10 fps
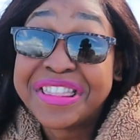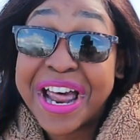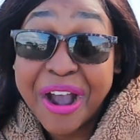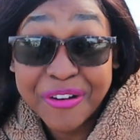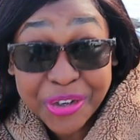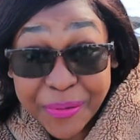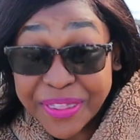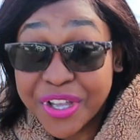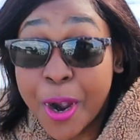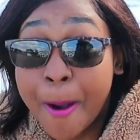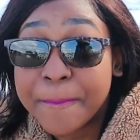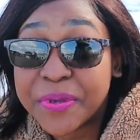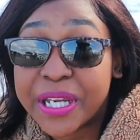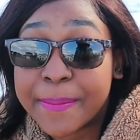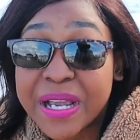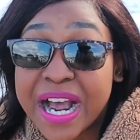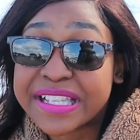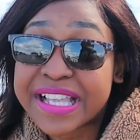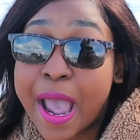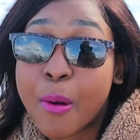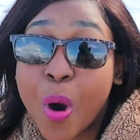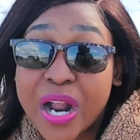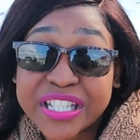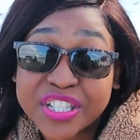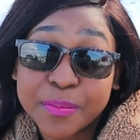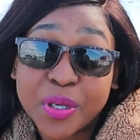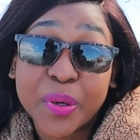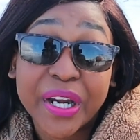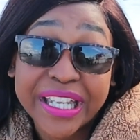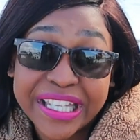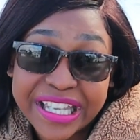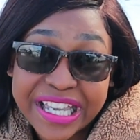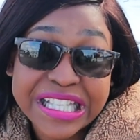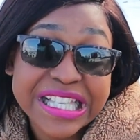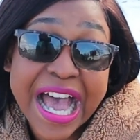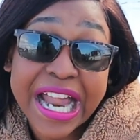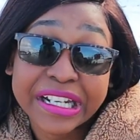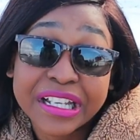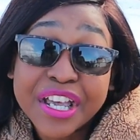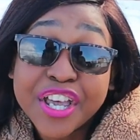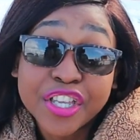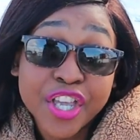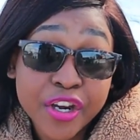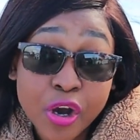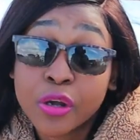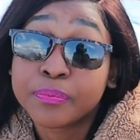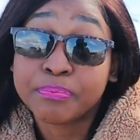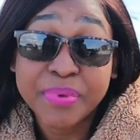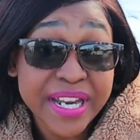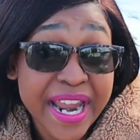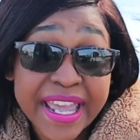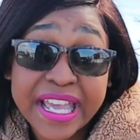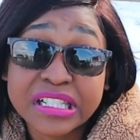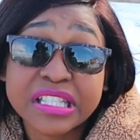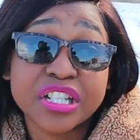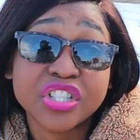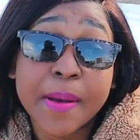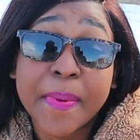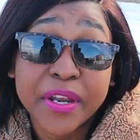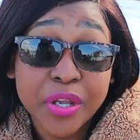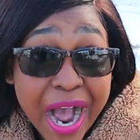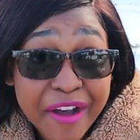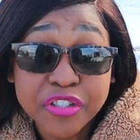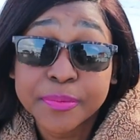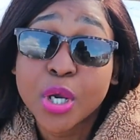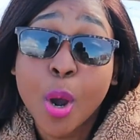That I would quit the company because I wanted to be where he is. And you know, being an A L T in Japan, you have to be